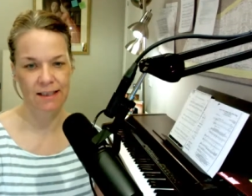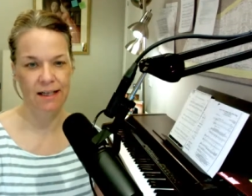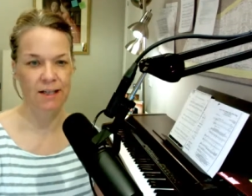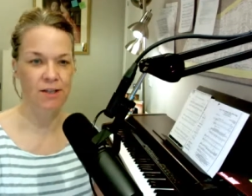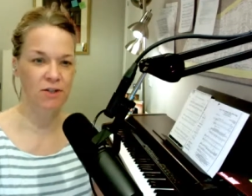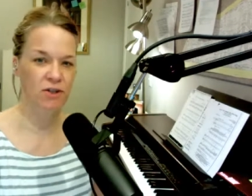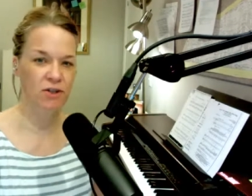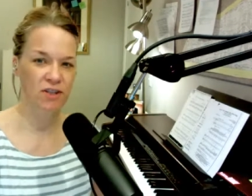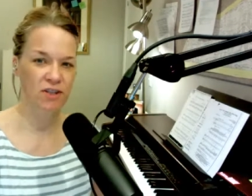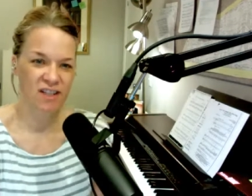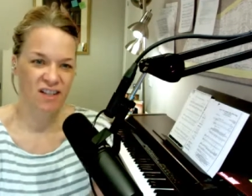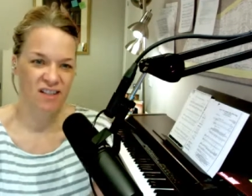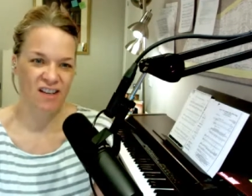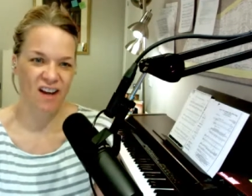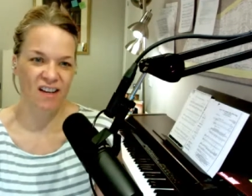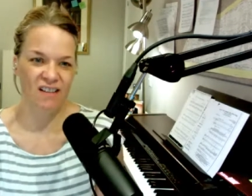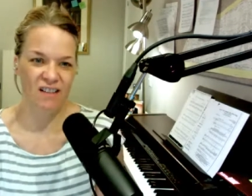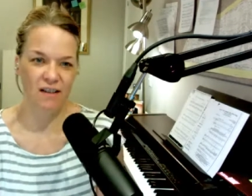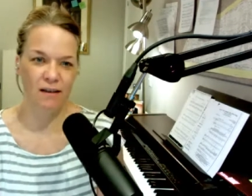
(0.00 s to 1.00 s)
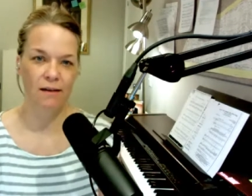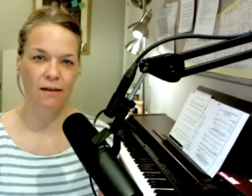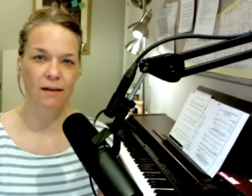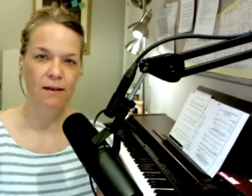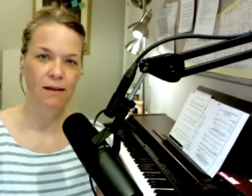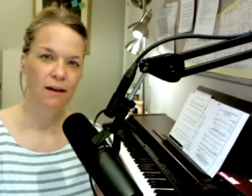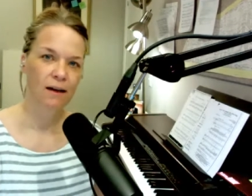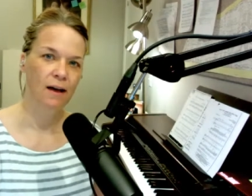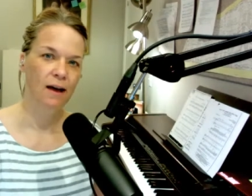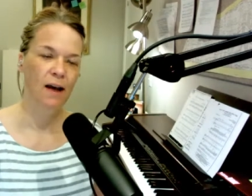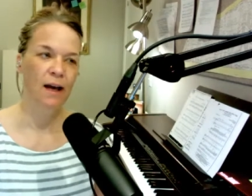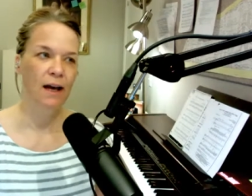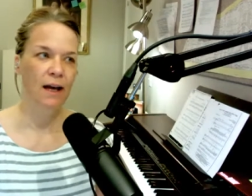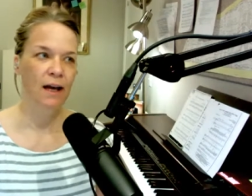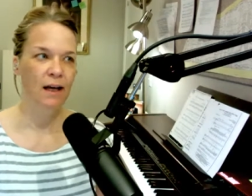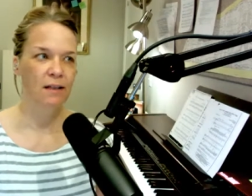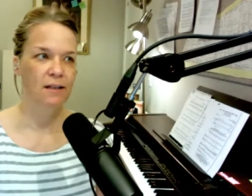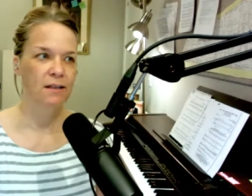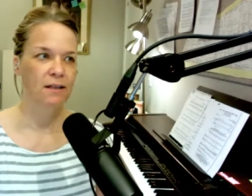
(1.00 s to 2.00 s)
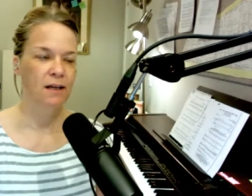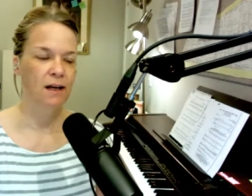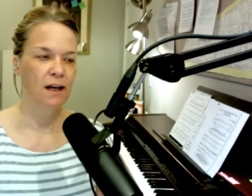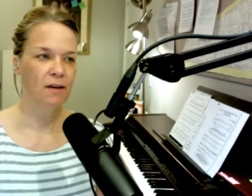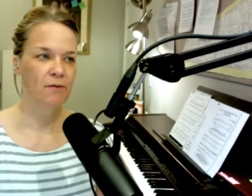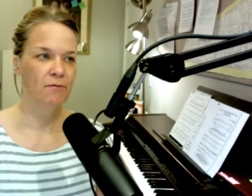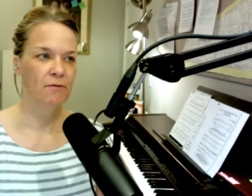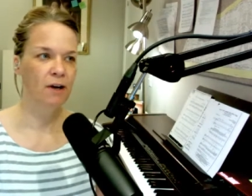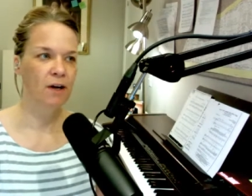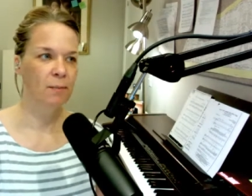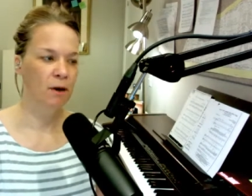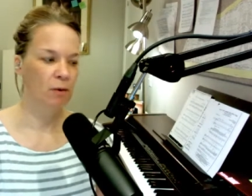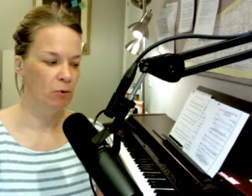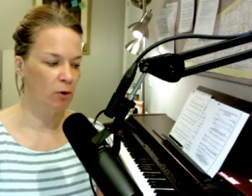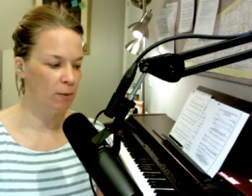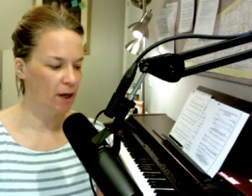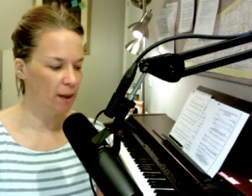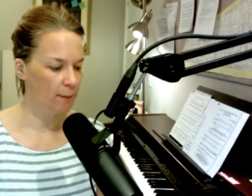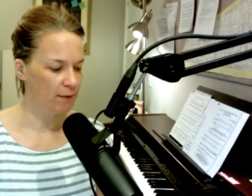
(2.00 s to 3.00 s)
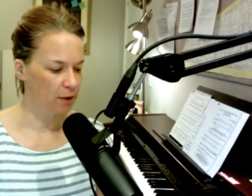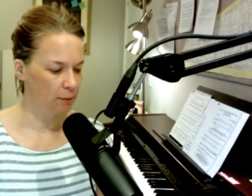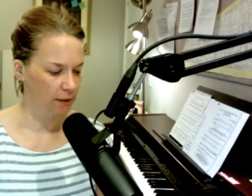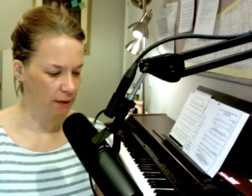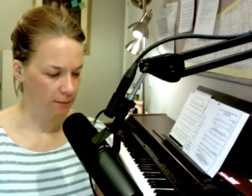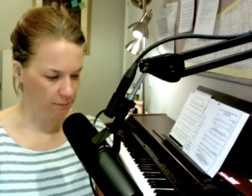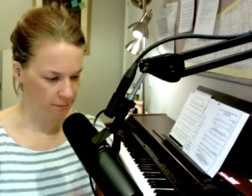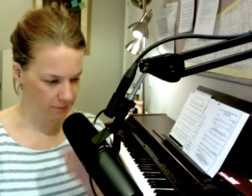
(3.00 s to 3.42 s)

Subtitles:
I just do that as a test and to kind of vary my warming up a little bit.